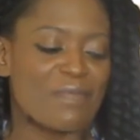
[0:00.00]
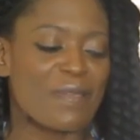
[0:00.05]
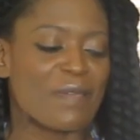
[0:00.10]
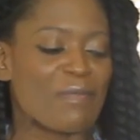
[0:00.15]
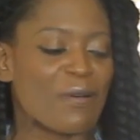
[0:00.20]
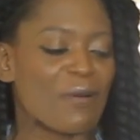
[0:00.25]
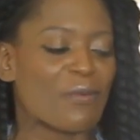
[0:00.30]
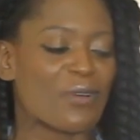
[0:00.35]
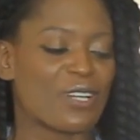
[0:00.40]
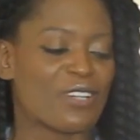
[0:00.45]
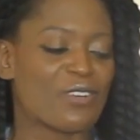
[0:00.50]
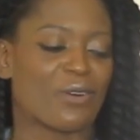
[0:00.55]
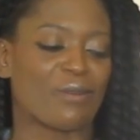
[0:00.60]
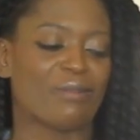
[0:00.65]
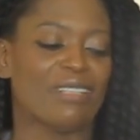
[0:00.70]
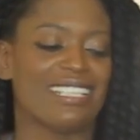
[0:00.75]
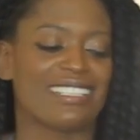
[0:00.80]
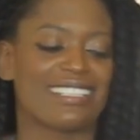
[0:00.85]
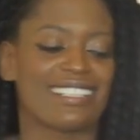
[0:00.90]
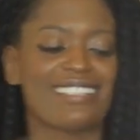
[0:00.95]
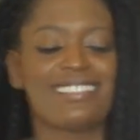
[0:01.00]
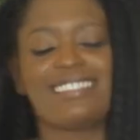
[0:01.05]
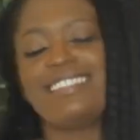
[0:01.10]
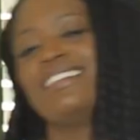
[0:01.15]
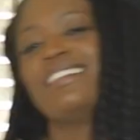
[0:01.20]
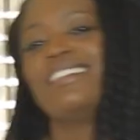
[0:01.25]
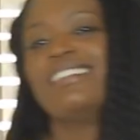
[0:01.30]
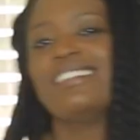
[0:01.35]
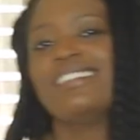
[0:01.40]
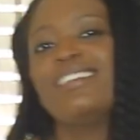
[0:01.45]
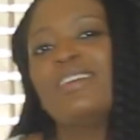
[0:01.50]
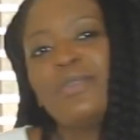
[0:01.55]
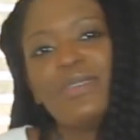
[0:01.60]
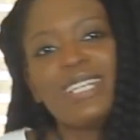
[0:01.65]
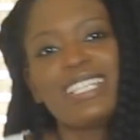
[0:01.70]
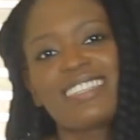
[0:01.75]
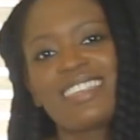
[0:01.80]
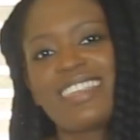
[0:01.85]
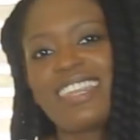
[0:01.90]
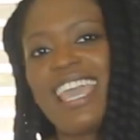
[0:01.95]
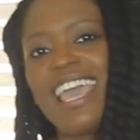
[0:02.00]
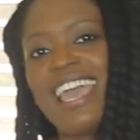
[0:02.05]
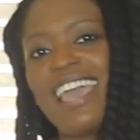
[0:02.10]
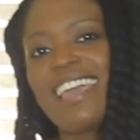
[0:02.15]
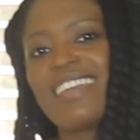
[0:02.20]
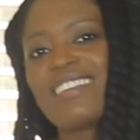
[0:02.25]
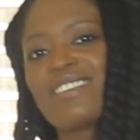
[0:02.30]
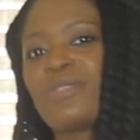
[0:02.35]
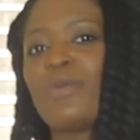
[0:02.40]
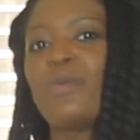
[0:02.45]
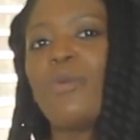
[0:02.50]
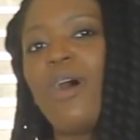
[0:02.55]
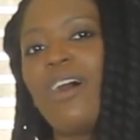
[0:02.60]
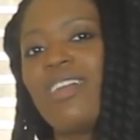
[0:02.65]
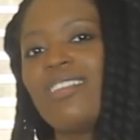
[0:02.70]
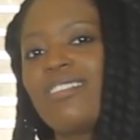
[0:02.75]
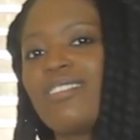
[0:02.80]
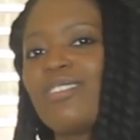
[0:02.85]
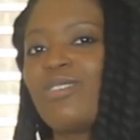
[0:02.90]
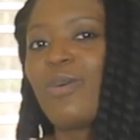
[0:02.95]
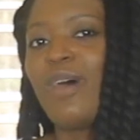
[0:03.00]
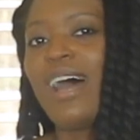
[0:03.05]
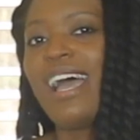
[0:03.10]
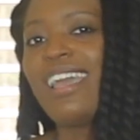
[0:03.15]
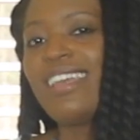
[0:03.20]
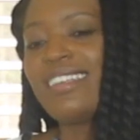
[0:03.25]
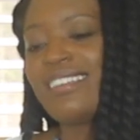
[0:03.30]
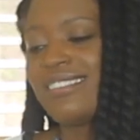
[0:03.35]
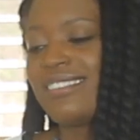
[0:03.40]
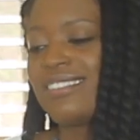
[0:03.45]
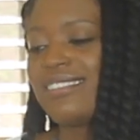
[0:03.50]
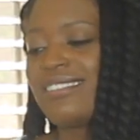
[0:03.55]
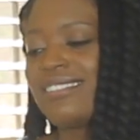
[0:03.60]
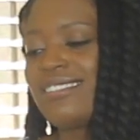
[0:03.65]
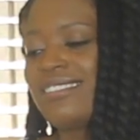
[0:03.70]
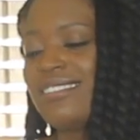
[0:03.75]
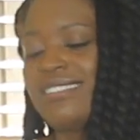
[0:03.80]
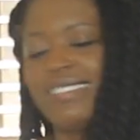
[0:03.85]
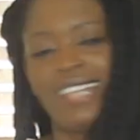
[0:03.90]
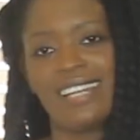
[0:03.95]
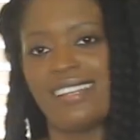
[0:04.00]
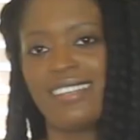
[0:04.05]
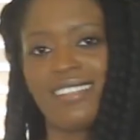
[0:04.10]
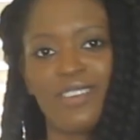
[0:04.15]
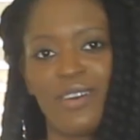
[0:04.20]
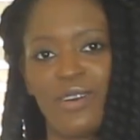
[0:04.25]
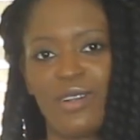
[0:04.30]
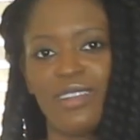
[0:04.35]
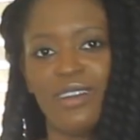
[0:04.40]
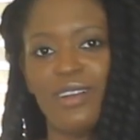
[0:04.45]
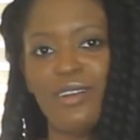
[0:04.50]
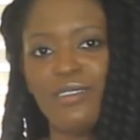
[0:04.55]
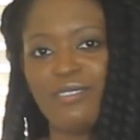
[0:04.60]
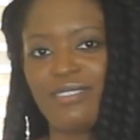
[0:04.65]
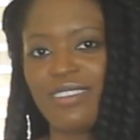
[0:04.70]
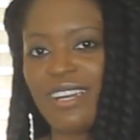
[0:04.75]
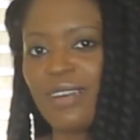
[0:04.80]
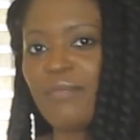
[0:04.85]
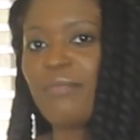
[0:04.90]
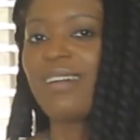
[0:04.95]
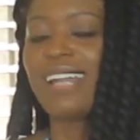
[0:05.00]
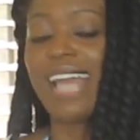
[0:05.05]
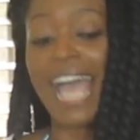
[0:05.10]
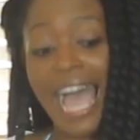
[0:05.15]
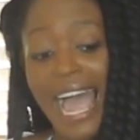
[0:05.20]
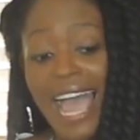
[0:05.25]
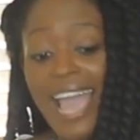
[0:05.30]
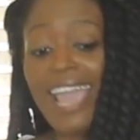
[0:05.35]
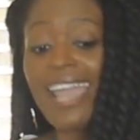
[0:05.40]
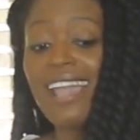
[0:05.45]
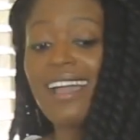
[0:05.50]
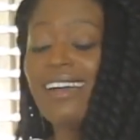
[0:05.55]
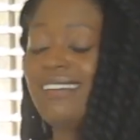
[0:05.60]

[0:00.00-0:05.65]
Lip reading: people would normally just, whisk the eggs once, twice, then it's all over. But I'm